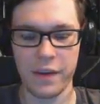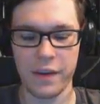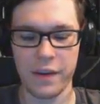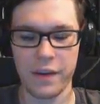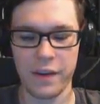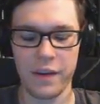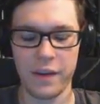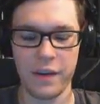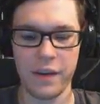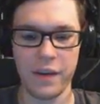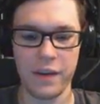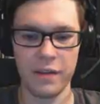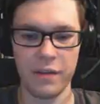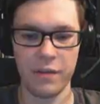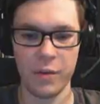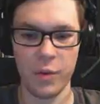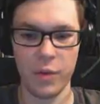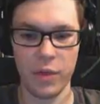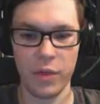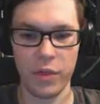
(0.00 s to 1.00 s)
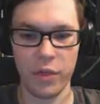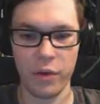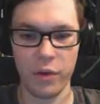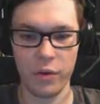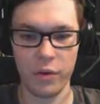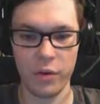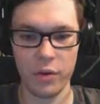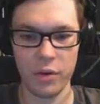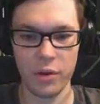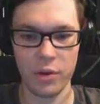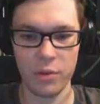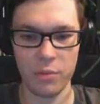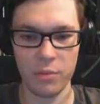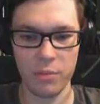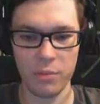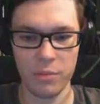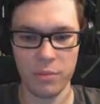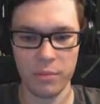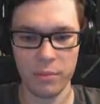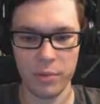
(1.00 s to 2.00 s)
Alright, well Thor,
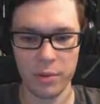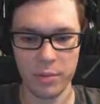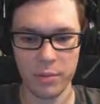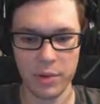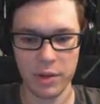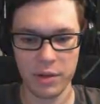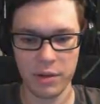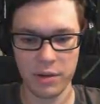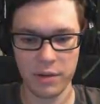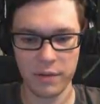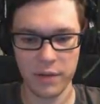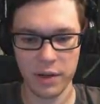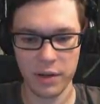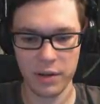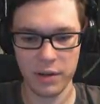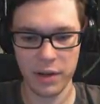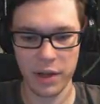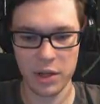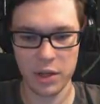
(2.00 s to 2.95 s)
you probably don't have a lot of